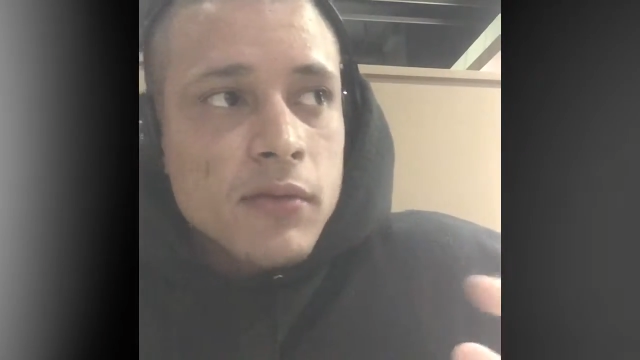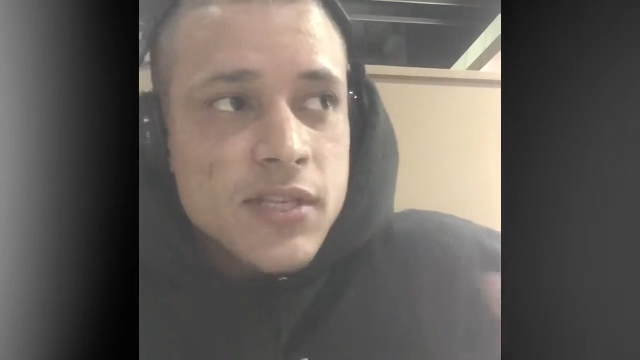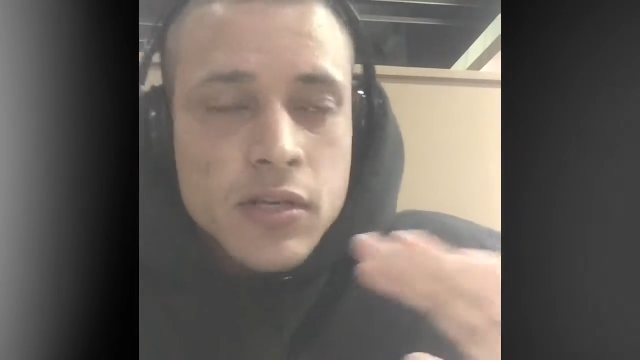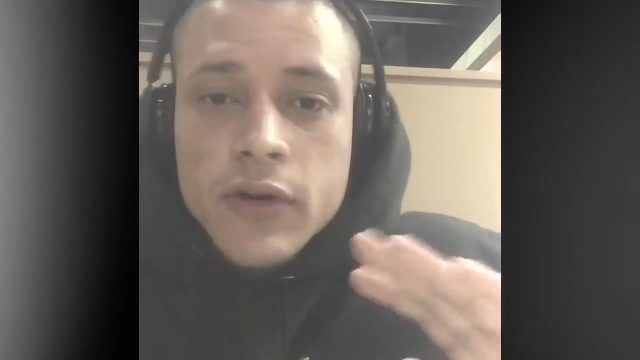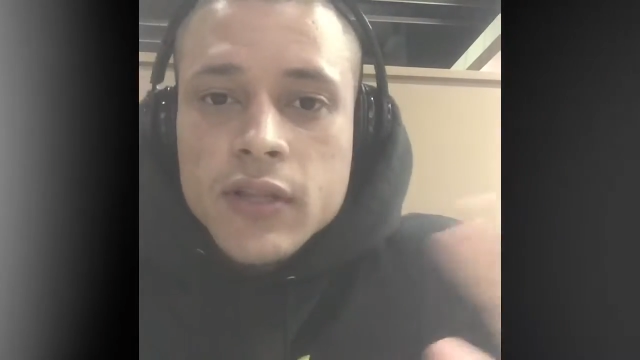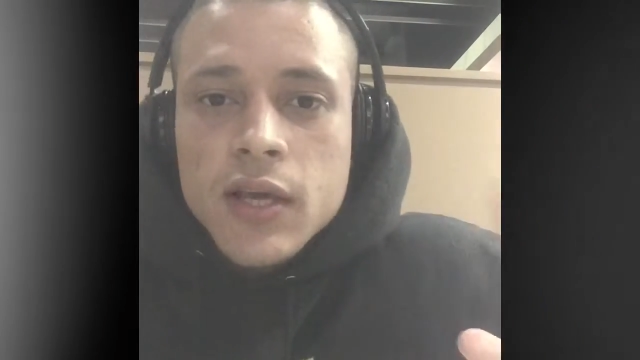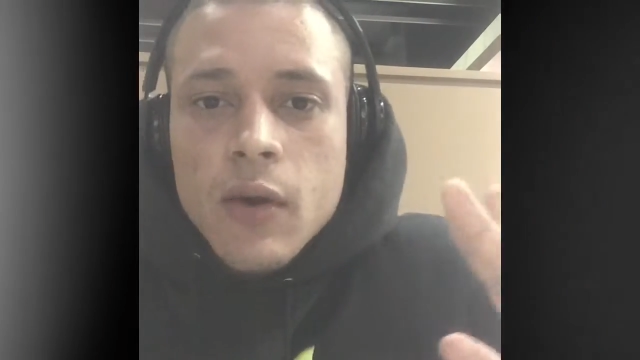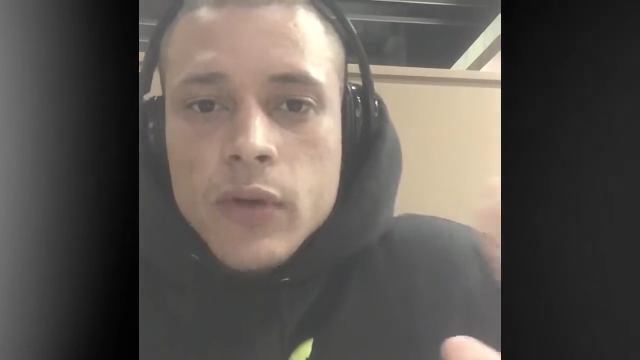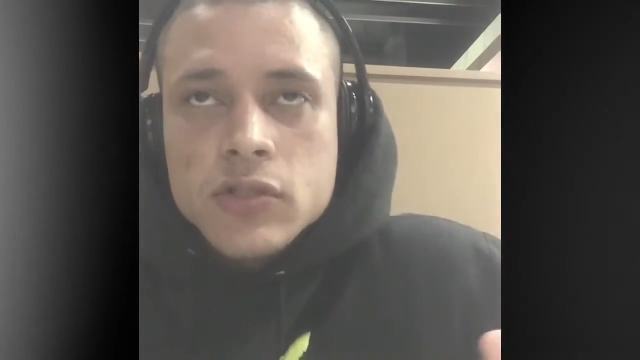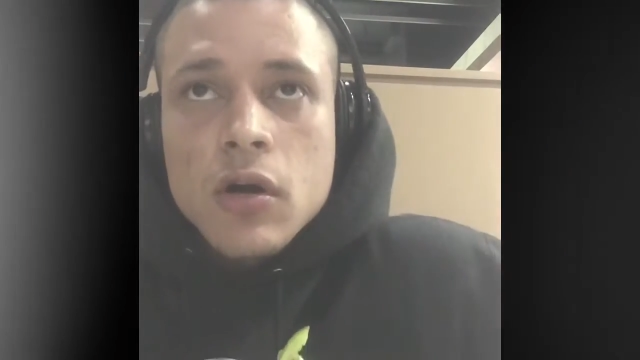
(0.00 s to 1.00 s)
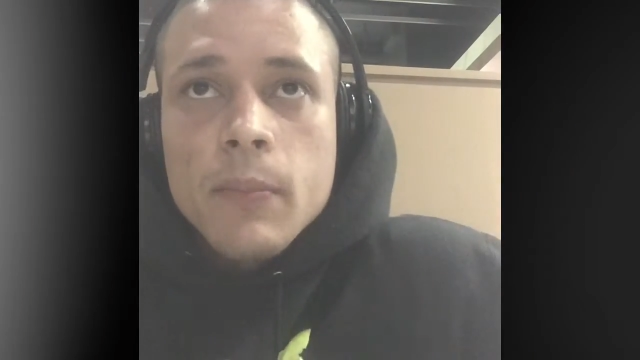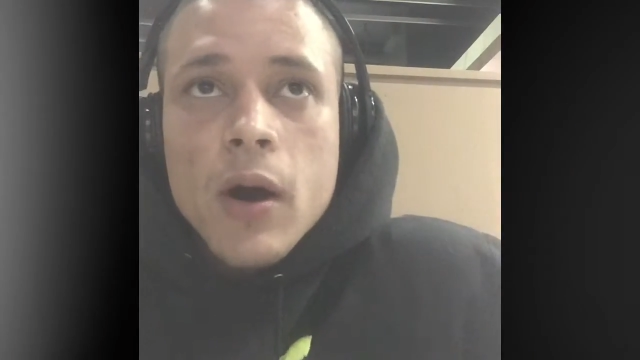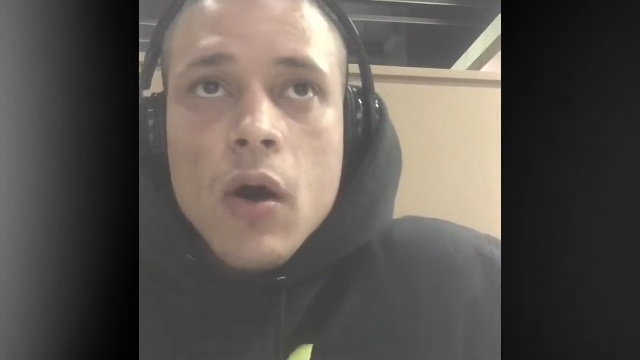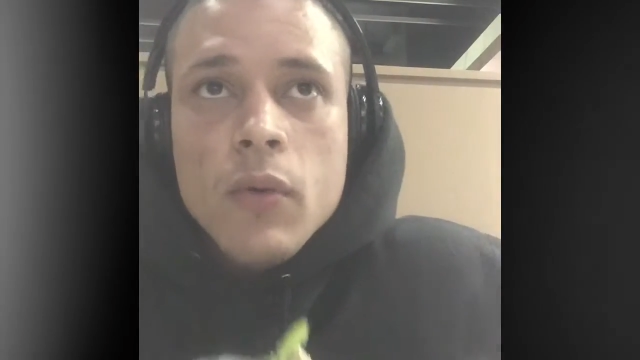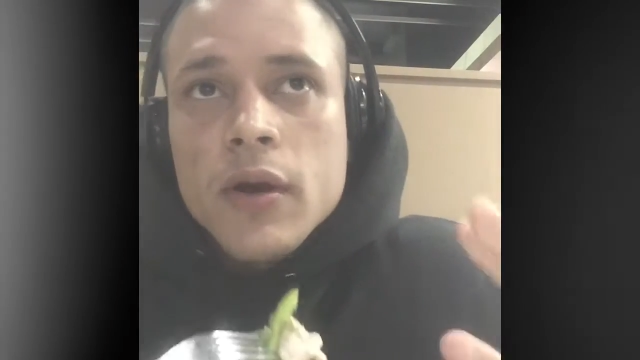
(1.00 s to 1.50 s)
That's another thing I want to talk
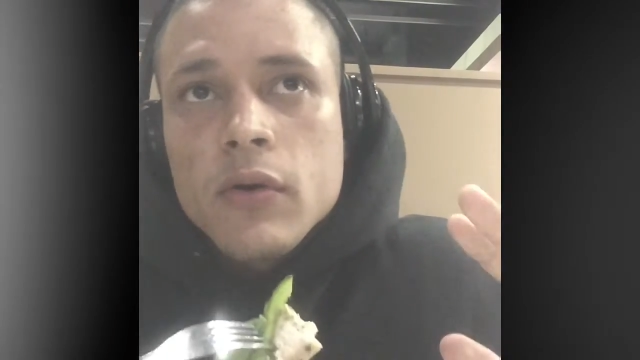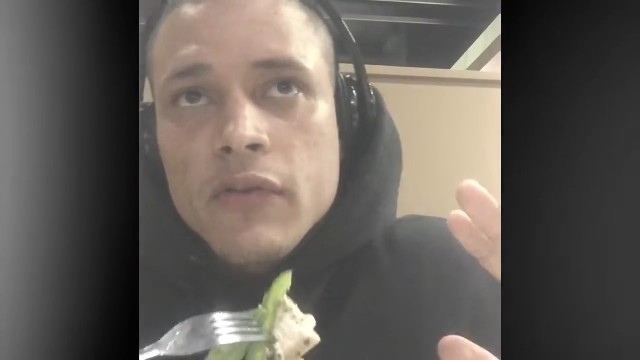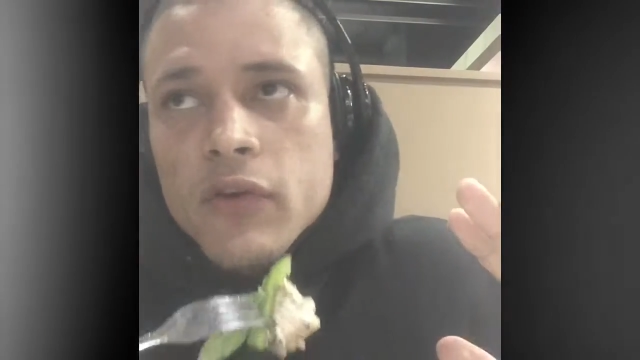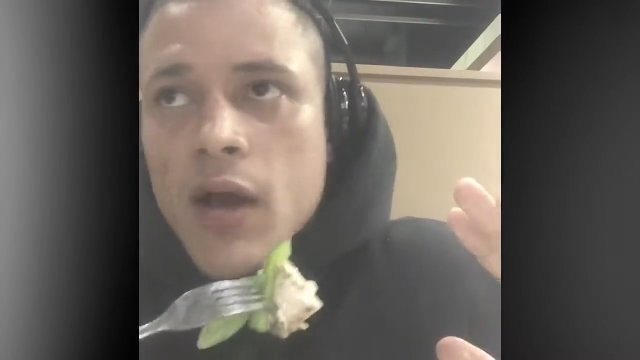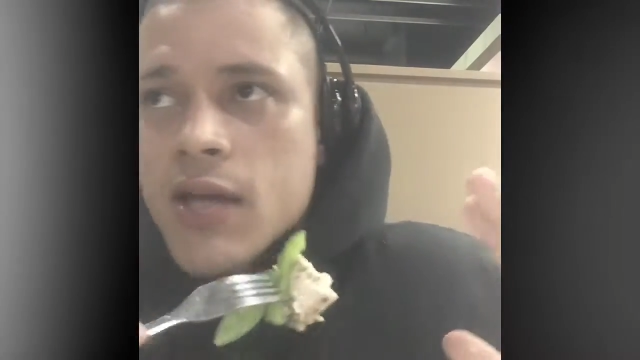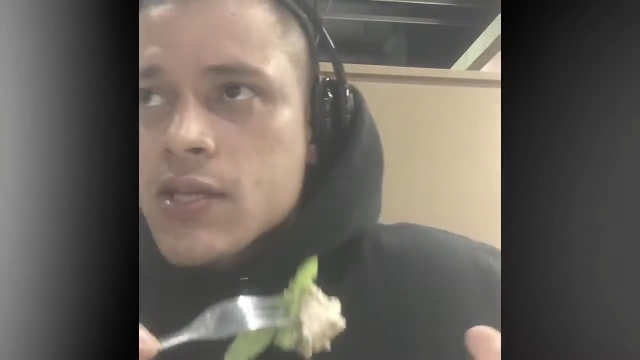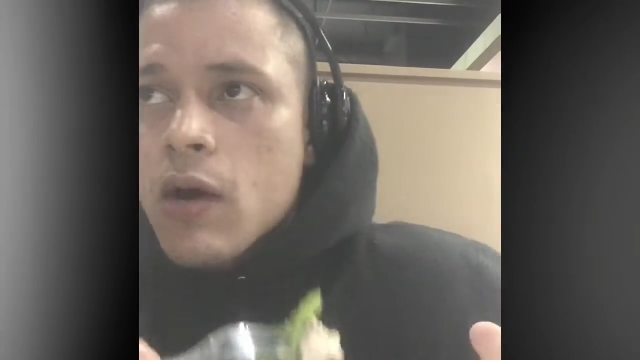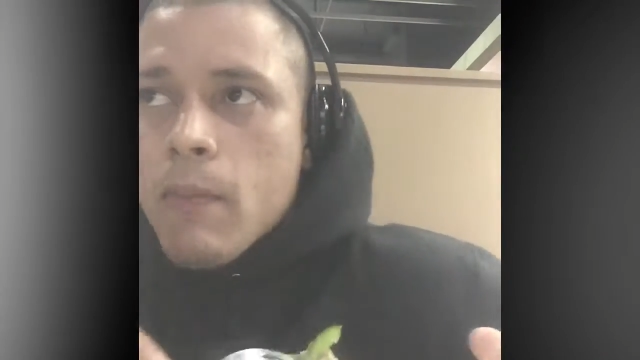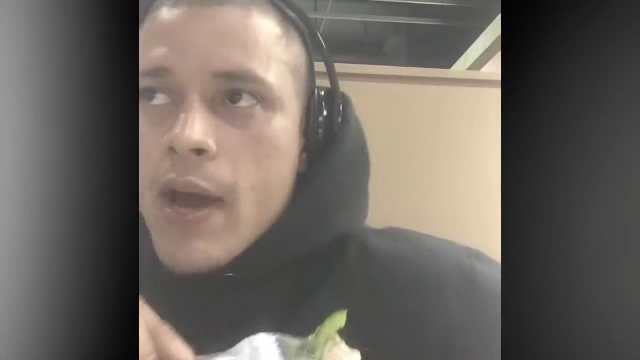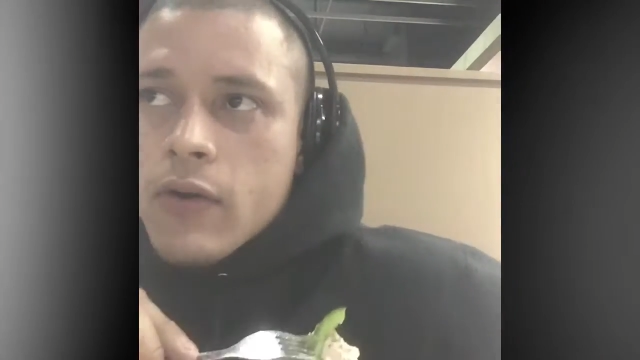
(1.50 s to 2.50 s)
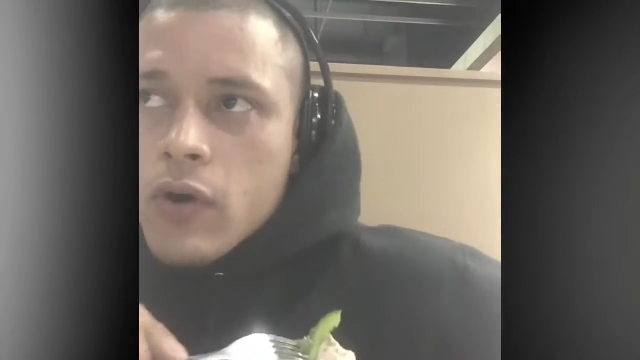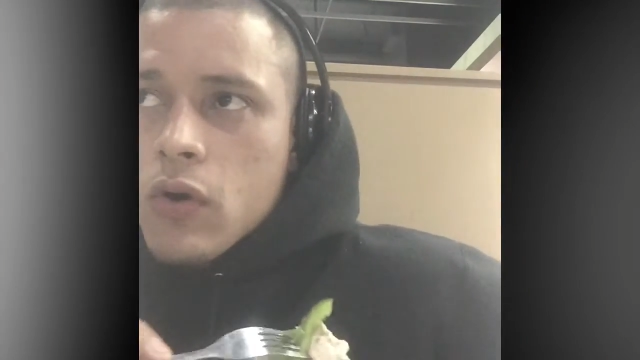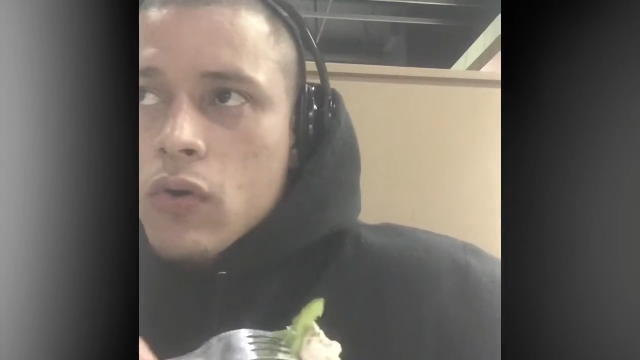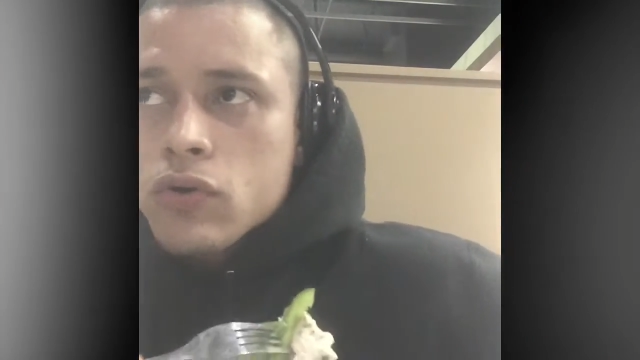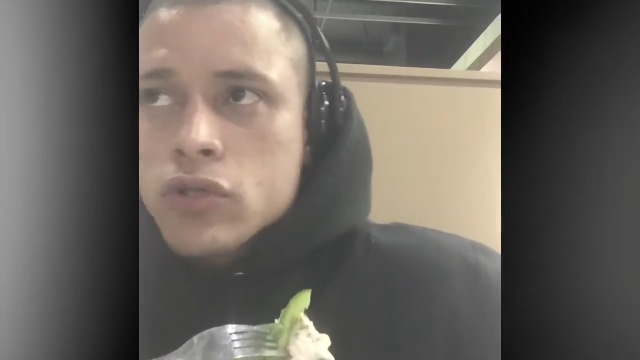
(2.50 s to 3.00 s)
about. I want to know if you guys count
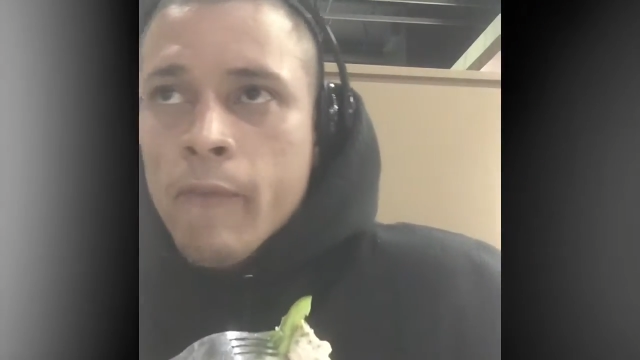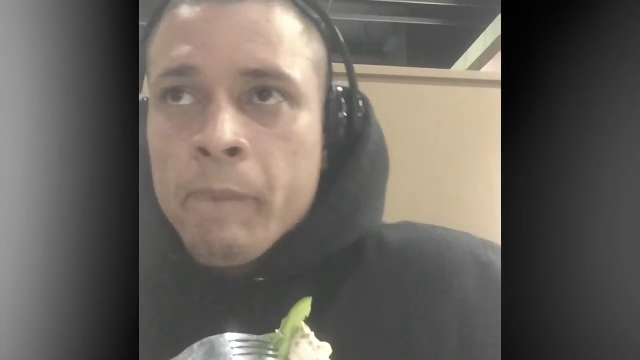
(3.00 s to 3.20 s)
macros.